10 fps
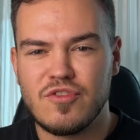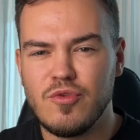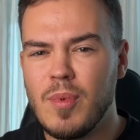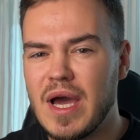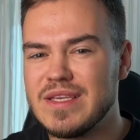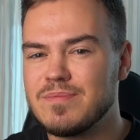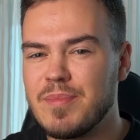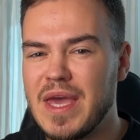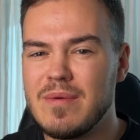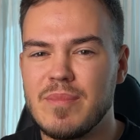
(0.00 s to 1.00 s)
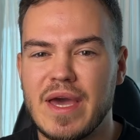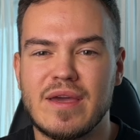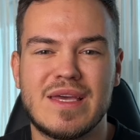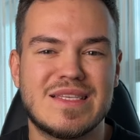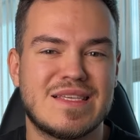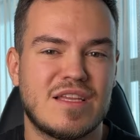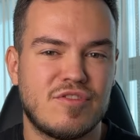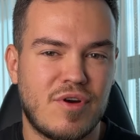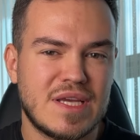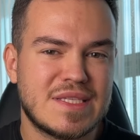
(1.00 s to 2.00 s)
Dubai's payback is
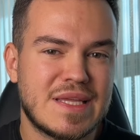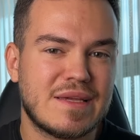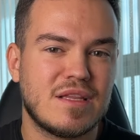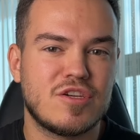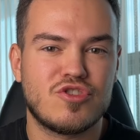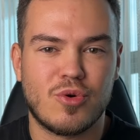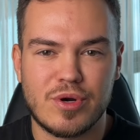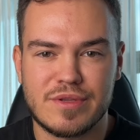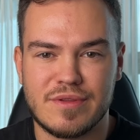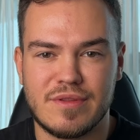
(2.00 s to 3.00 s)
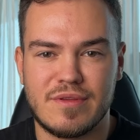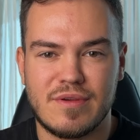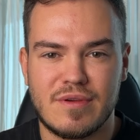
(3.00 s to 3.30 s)
drastically shortened,